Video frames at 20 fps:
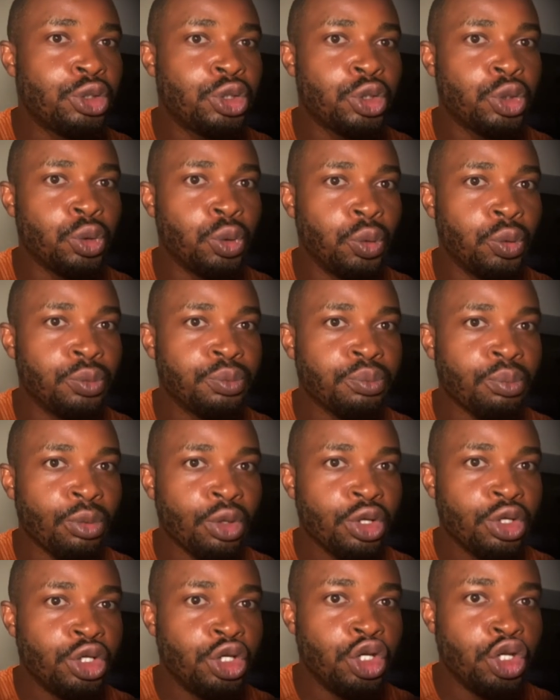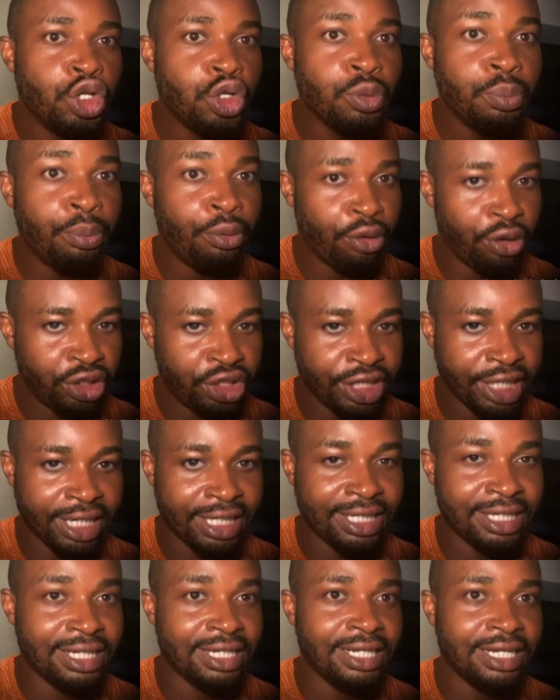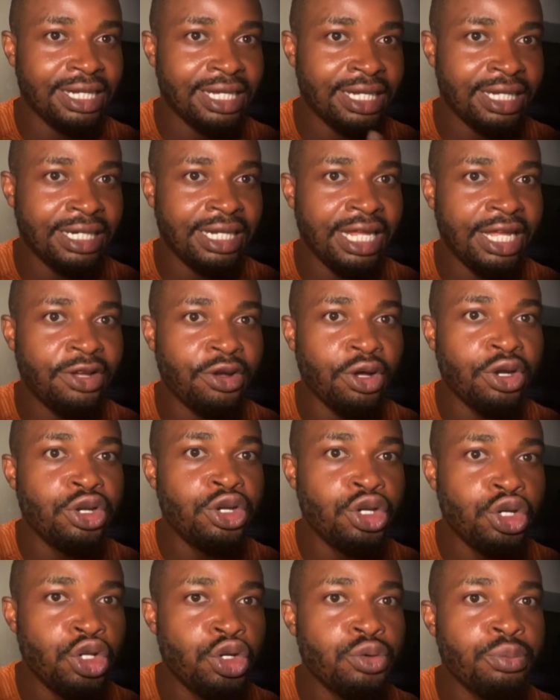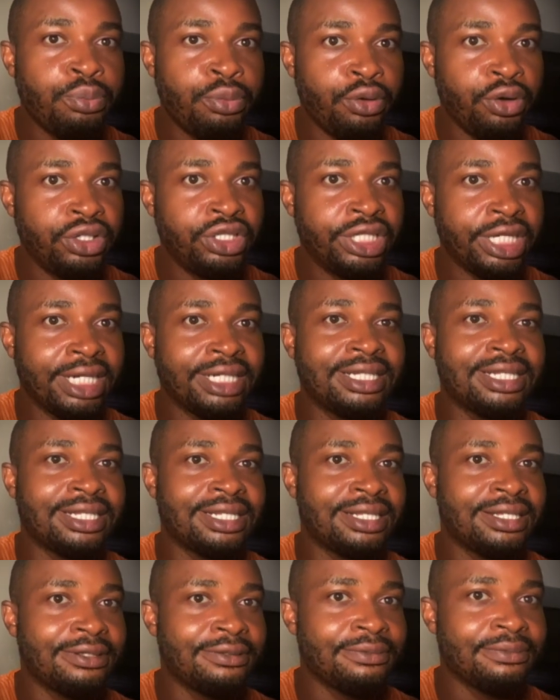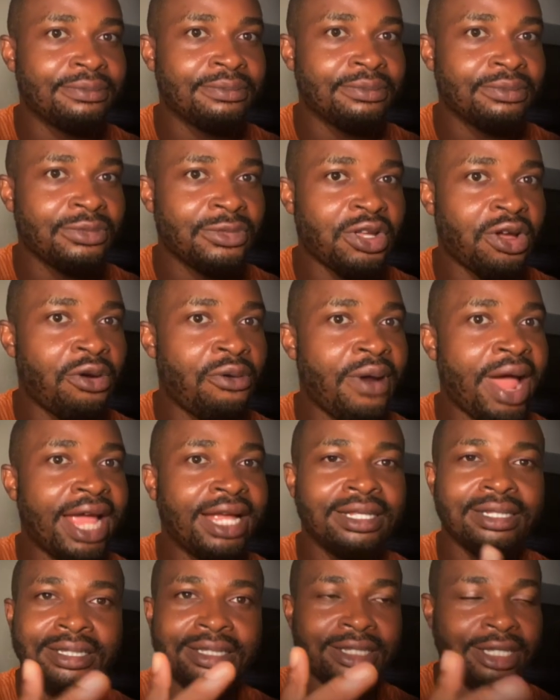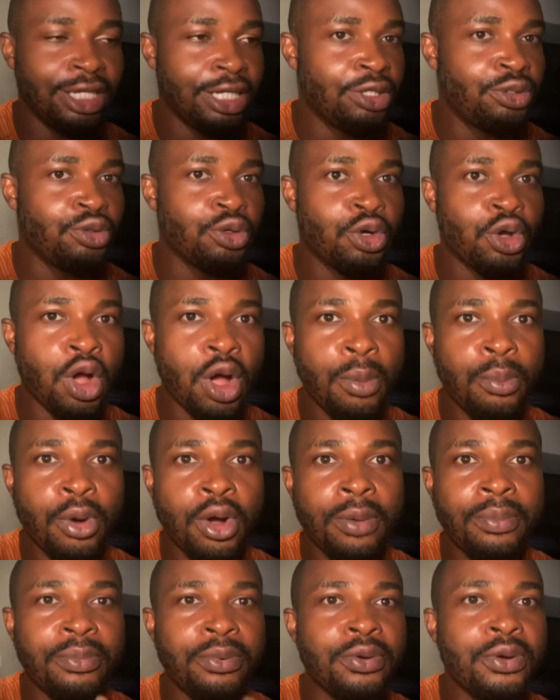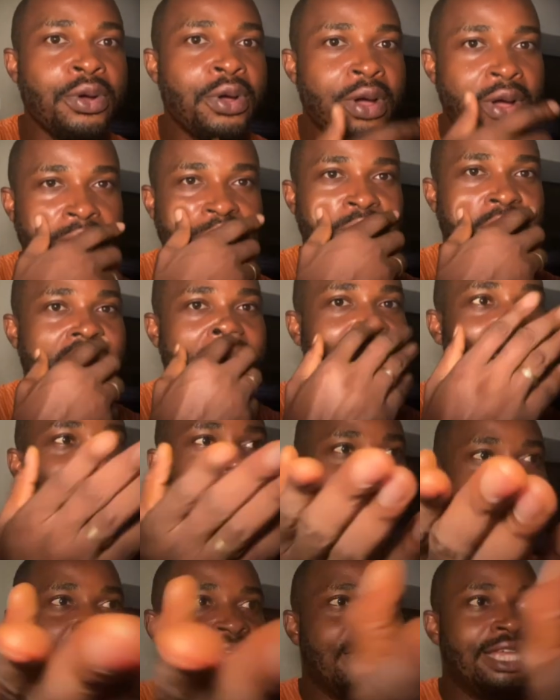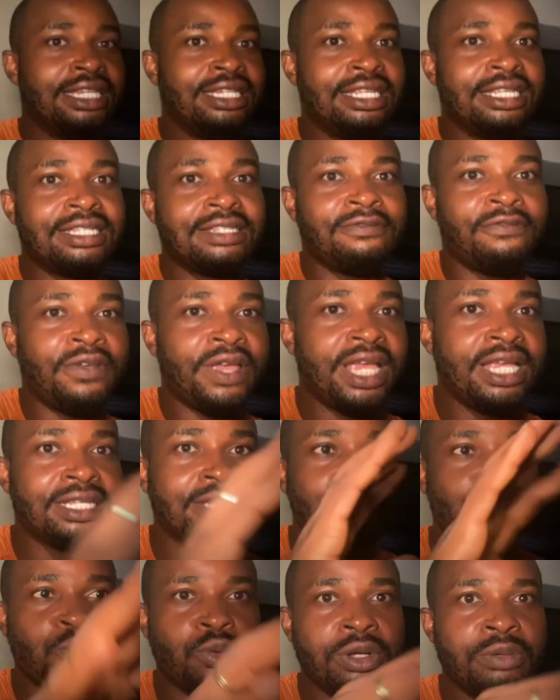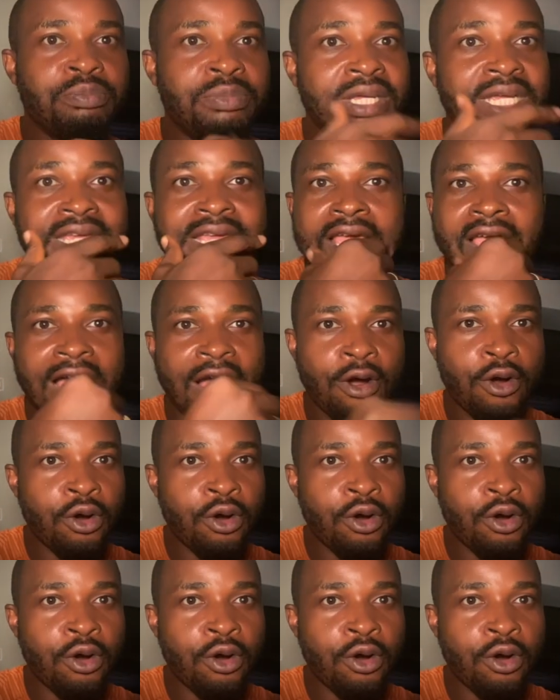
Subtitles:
to New Projects. Click on New Projects. All right. It will come up. Right. This phase will be